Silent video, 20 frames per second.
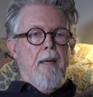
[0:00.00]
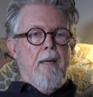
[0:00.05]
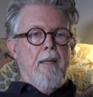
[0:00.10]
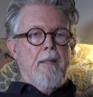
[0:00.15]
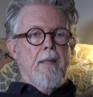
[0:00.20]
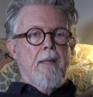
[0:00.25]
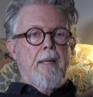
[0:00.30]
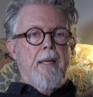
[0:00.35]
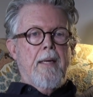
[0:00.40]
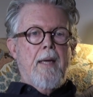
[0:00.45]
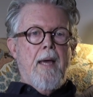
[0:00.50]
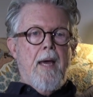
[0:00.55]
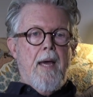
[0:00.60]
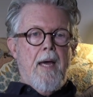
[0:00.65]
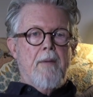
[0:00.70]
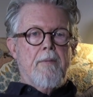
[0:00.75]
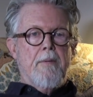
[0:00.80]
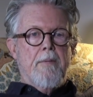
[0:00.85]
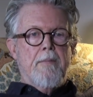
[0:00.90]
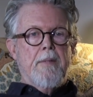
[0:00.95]
In the latter
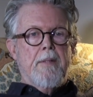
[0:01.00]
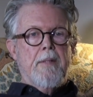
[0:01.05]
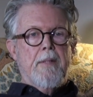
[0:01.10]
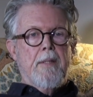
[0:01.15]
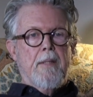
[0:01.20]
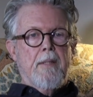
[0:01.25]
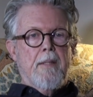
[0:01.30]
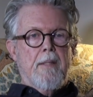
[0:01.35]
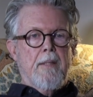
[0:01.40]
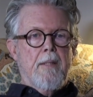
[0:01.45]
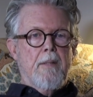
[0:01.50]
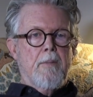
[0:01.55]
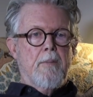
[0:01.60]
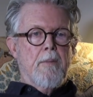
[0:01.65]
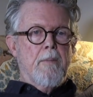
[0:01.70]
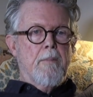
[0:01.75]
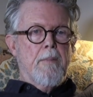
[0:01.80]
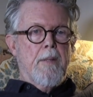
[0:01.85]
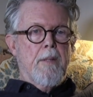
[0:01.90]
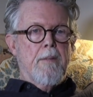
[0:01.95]
half of the 60s,
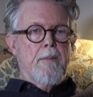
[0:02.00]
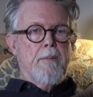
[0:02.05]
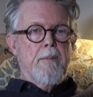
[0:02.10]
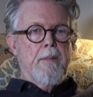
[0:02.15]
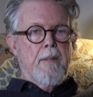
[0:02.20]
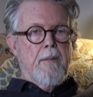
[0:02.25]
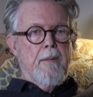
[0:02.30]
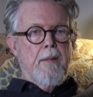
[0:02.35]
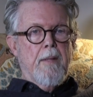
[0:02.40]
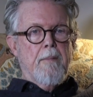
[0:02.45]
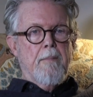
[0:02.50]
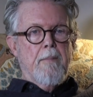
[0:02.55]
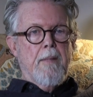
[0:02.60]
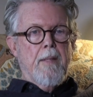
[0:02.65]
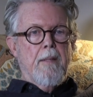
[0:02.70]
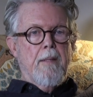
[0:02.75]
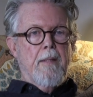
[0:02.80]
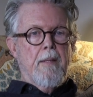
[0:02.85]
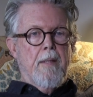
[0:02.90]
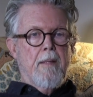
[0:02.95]
when both my
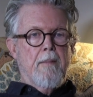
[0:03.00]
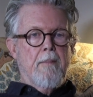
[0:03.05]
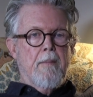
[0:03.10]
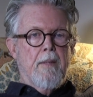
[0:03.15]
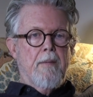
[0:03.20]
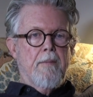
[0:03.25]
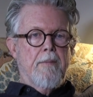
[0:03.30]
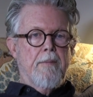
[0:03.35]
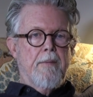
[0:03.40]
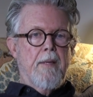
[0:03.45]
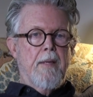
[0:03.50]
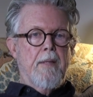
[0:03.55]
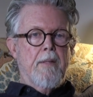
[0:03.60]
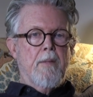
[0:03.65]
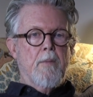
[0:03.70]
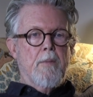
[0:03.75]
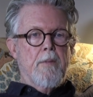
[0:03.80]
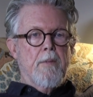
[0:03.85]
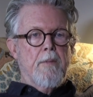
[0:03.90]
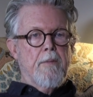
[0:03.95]
grandmother and my
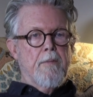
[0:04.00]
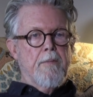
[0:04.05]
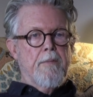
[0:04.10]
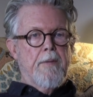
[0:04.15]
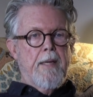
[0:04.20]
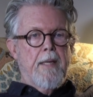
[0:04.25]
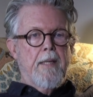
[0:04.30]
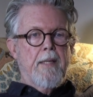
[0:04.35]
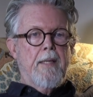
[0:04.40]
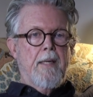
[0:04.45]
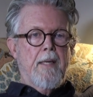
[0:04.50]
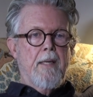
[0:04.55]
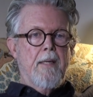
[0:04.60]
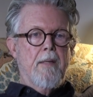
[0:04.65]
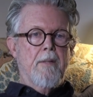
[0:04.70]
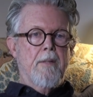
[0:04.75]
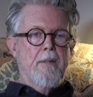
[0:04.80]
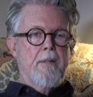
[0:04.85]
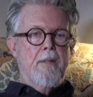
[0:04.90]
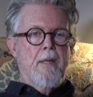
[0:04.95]
father were in failing
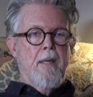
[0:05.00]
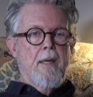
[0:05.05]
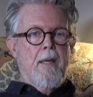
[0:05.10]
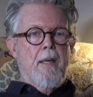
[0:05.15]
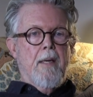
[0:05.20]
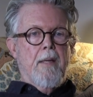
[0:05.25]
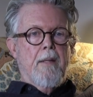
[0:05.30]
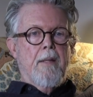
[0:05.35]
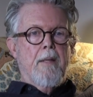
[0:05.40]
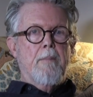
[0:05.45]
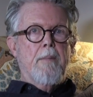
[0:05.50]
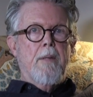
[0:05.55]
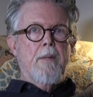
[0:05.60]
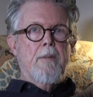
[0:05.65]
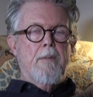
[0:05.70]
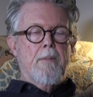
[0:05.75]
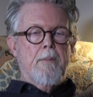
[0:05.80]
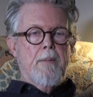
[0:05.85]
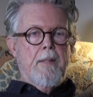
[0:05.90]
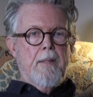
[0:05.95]
health, they
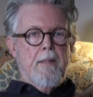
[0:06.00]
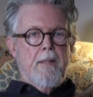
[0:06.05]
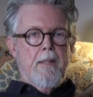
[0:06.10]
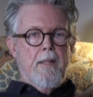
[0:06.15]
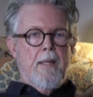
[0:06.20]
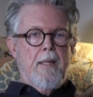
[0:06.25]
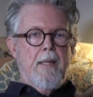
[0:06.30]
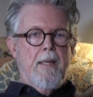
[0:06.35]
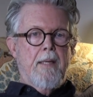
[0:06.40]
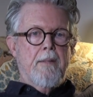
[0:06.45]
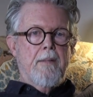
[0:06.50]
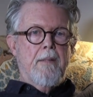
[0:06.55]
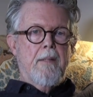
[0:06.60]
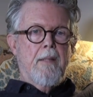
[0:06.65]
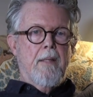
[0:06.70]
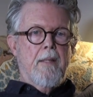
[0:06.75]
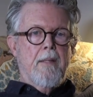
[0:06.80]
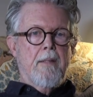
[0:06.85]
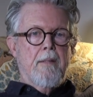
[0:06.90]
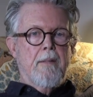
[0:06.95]
both spent their last
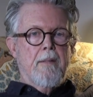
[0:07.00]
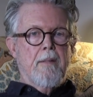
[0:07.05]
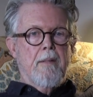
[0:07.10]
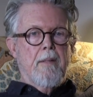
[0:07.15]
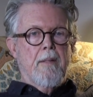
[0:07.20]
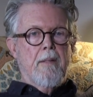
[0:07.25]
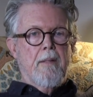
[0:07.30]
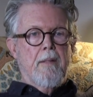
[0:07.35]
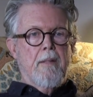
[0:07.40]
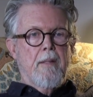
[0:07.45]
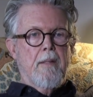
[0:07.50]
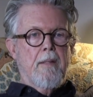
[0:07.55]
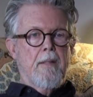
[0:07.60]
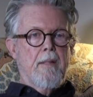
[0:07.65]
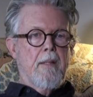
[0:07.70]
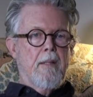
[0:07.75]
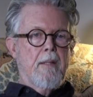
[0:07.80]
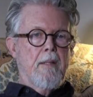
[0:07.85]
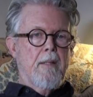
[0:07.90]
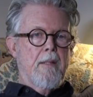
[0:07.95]
days in
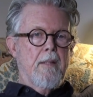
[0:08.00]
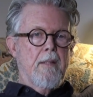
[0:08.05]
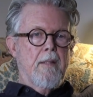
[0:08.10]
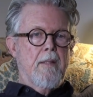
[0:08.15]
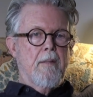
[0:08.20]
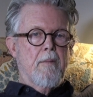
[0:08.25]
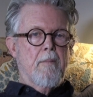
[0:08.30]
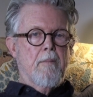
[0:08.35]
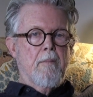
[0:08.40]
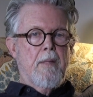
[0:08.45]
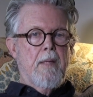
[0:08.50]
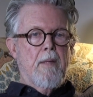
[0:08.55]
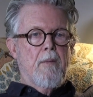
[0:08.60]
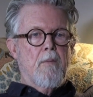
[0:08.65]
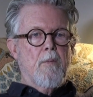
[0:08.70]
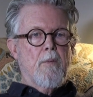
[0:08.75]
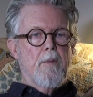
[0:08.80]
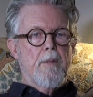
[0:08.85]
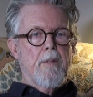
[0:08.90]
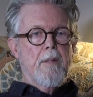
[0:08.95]

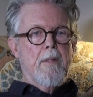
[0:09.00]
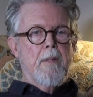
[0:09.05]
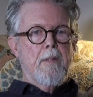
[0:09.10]
Mount Royal